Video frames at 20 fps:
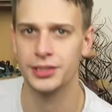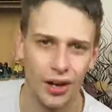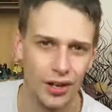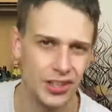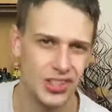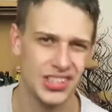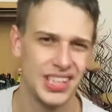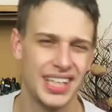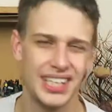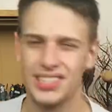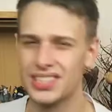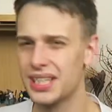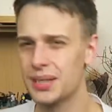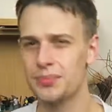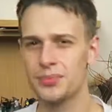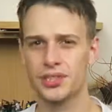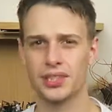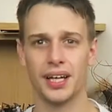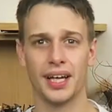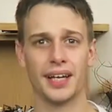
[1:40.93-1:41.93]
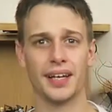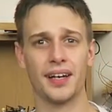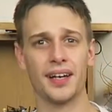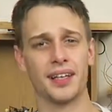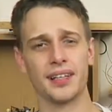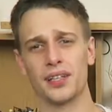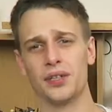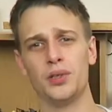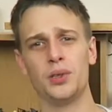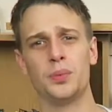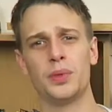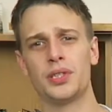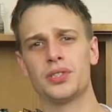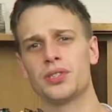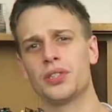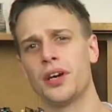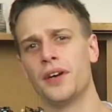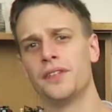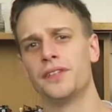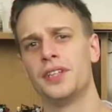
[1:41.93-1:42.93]
Honestly, it seems like either
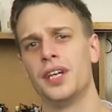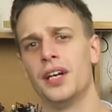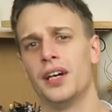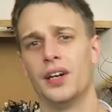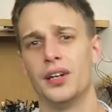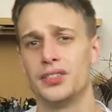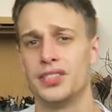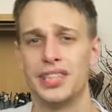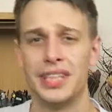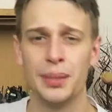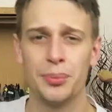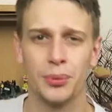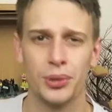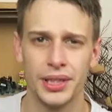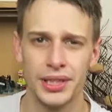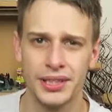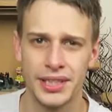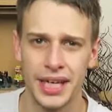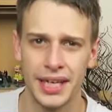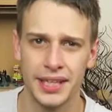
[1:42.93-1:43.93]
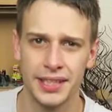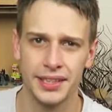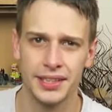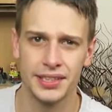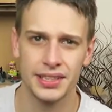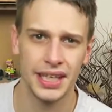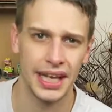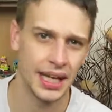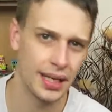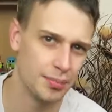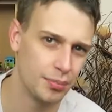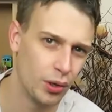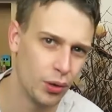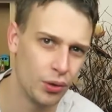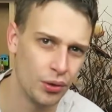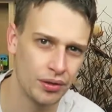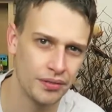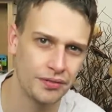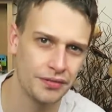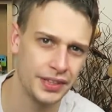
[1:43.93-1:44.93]
Ubisoft are deliberately tanking this game
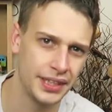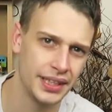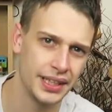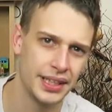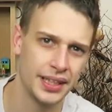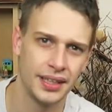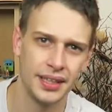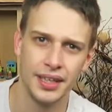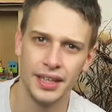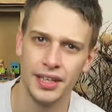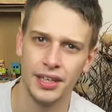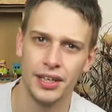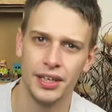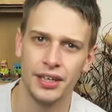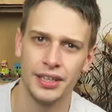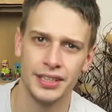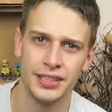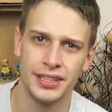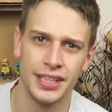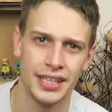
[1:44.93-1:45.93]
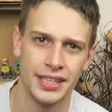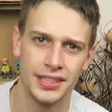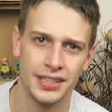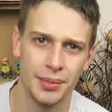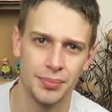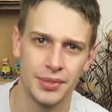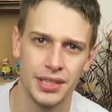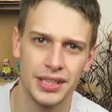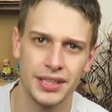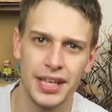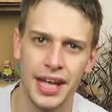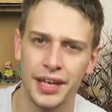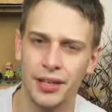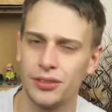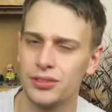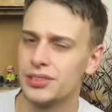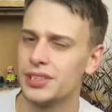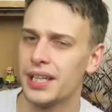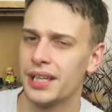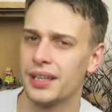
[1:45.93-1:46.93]
or Nvidia, is there something they're
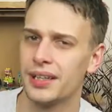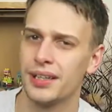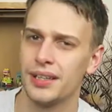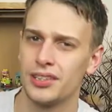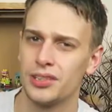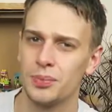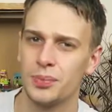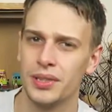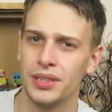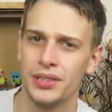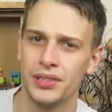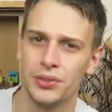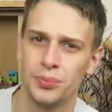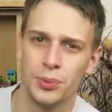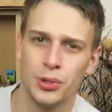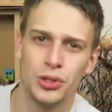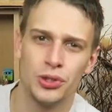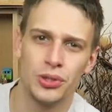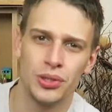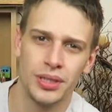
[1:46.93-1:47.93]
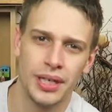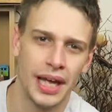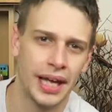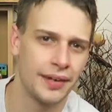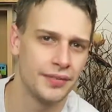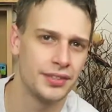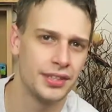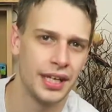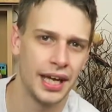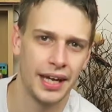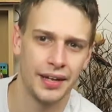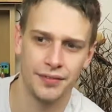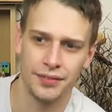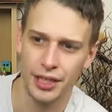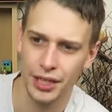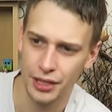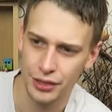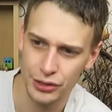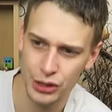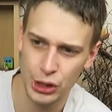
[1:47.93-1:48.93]
not telling us, because we shouldn't have to have
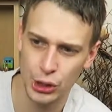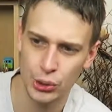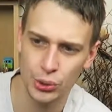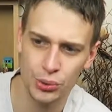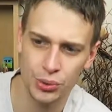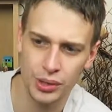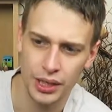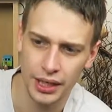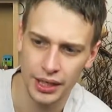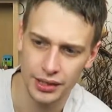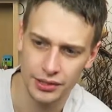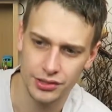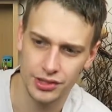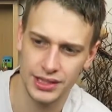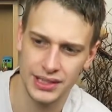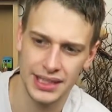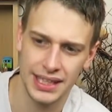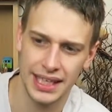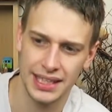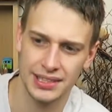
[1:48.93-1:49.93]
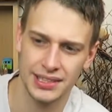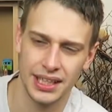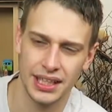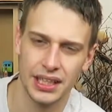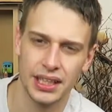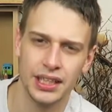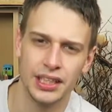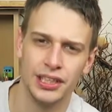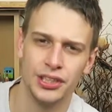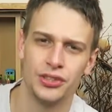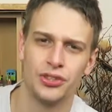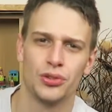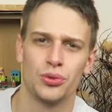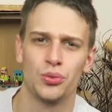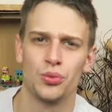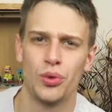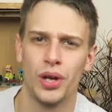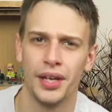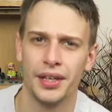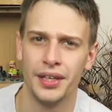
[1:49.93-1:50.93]
two GTX 1080s to
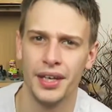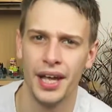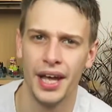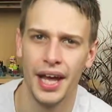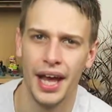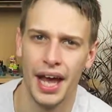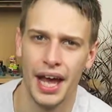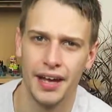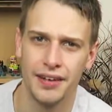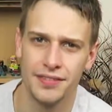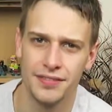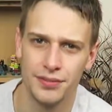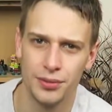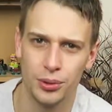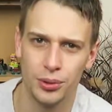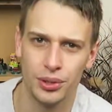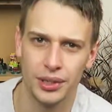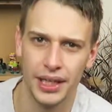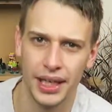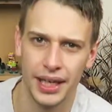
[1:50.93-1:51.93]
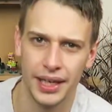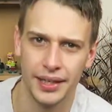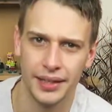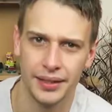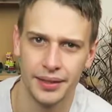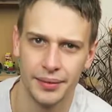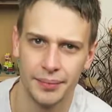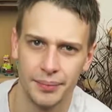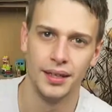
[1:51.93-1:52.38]
run at 4K.